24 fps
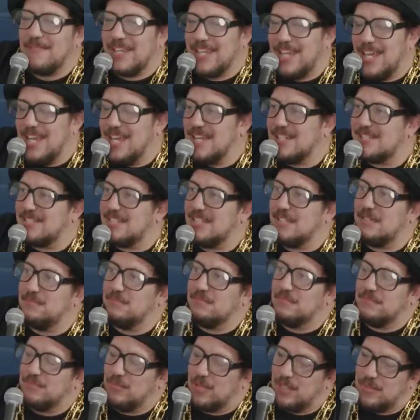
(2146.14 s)
"I can't see
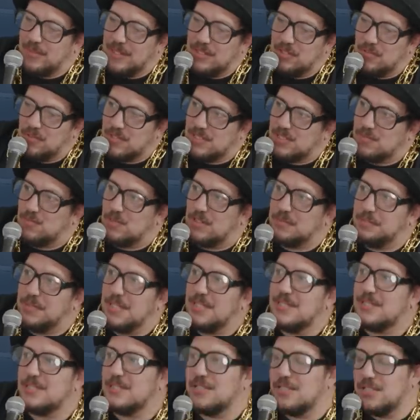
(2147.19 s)
one of my daughters in one
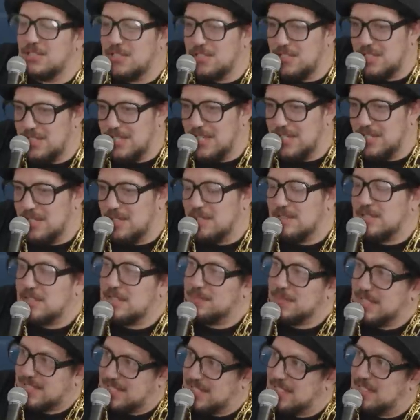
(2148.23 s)
piece. She had,
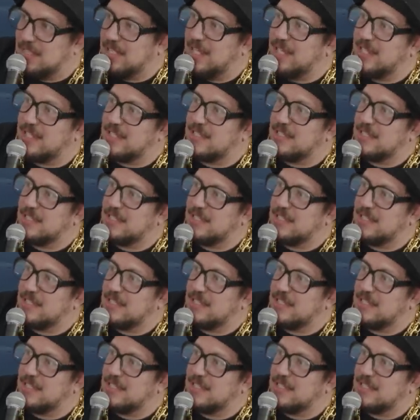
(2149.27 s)
she's missing a leg."